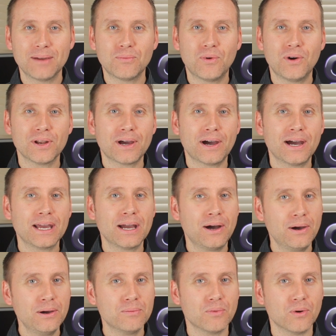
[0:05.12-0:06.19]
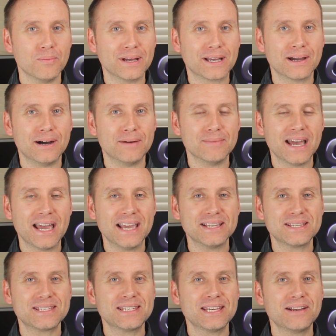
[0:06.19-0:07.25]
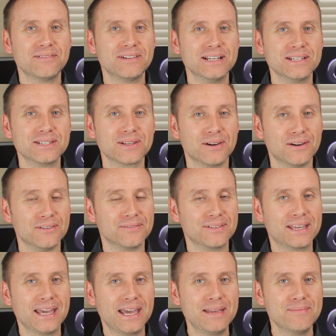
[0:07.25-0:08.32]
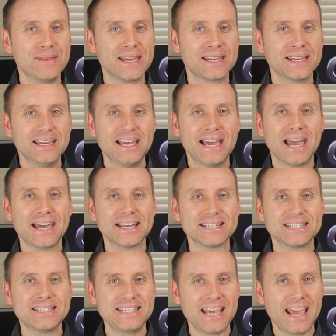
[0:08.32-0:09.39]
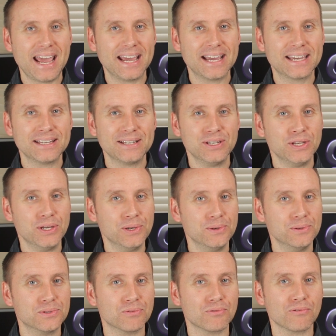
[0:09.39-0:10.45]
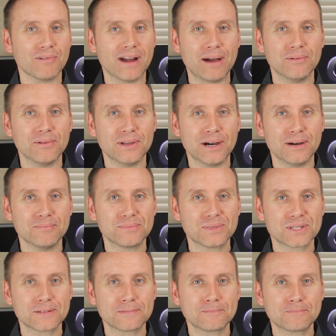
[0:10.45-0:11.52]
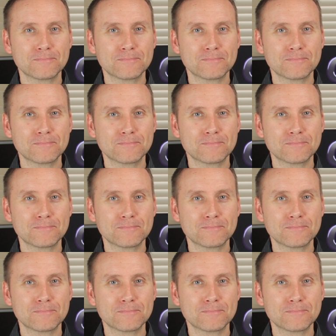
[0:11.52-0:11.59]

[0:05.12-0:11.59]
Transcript: in what I hope will become a series of gaming and tech news roundups.